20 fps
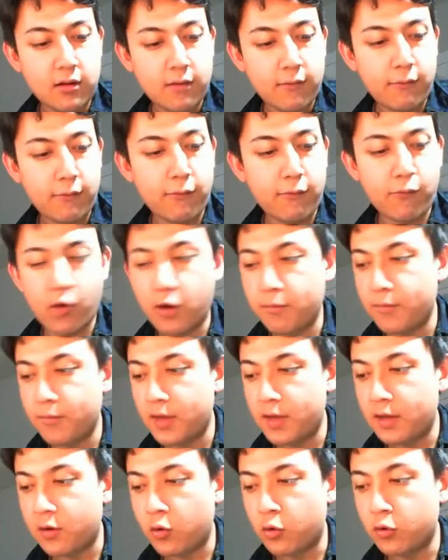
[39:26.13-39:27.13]
from an
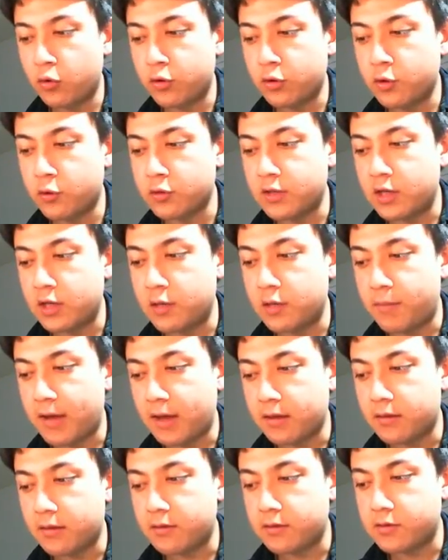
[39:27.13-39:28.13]
earlier data path
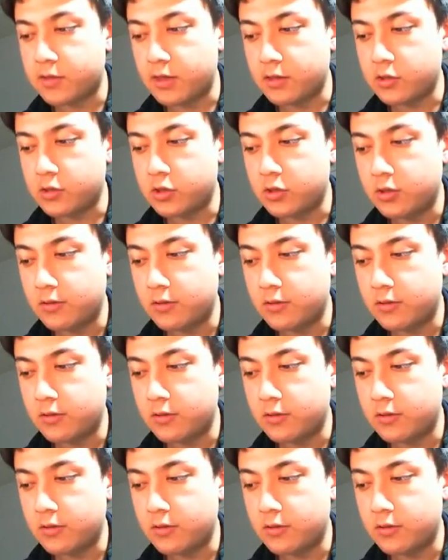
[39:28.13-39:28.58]
stage